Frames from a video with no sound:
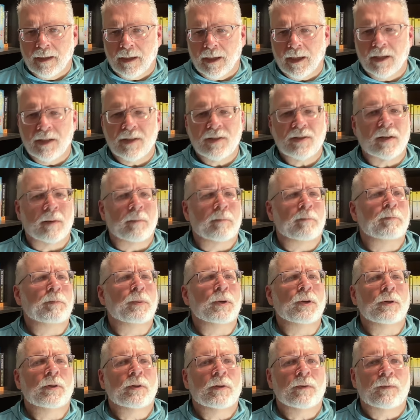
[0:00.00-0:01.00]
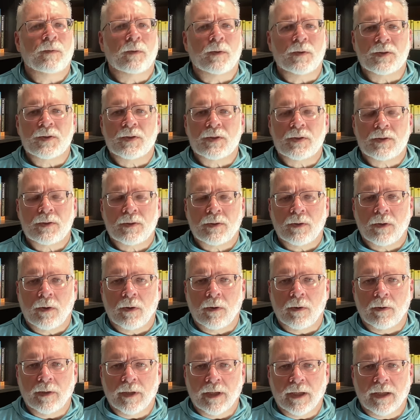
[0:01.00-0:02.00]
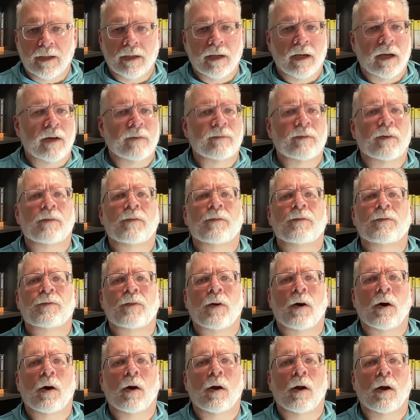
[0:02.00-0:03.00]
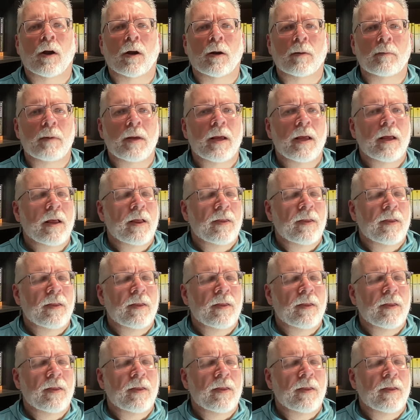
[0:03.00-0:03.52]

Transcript: It is a beautiful story of a farm